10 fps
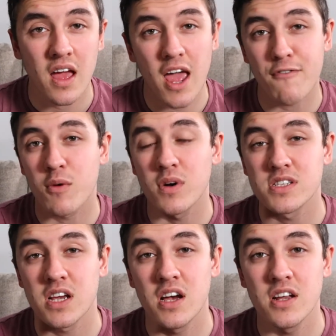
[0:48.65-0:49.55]

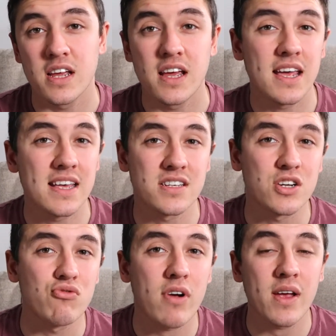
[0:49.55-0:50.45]
Everyone's heard it, it's a
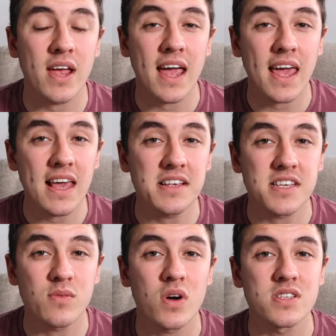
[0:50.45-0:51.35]
great
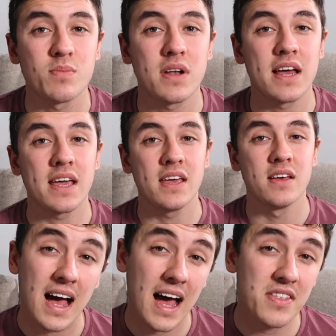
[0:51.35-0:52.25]
easy one to play,
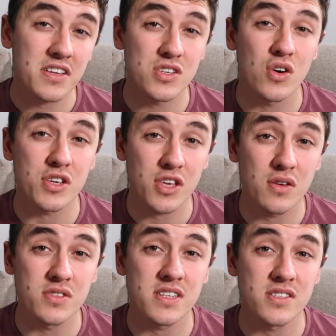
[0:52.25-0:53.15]
and the song
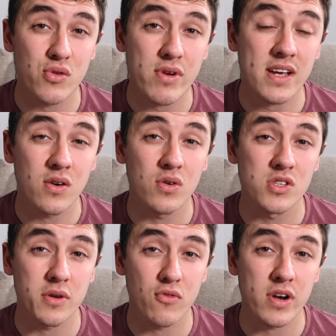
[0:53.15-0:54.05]
uses 3 chords
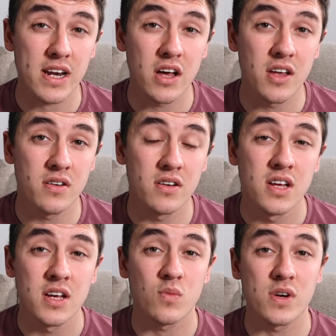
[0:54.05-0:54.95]
that we've already learned,
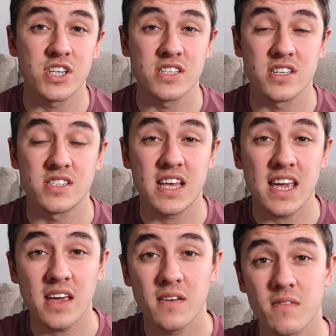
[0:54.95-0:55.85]
which is the
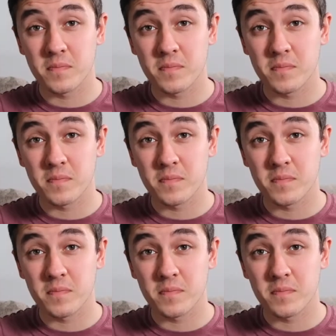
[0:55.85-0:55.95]
C,